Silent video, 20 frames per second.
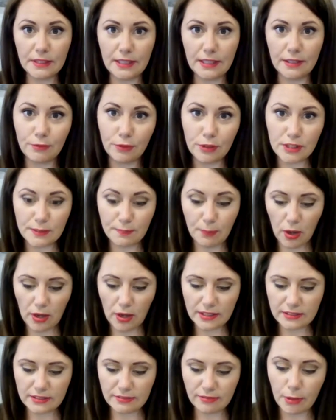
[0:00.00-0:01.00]
in
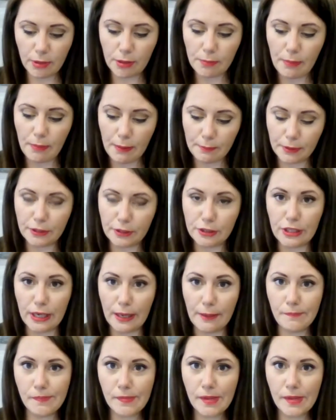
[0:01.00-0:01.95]
response from our membership.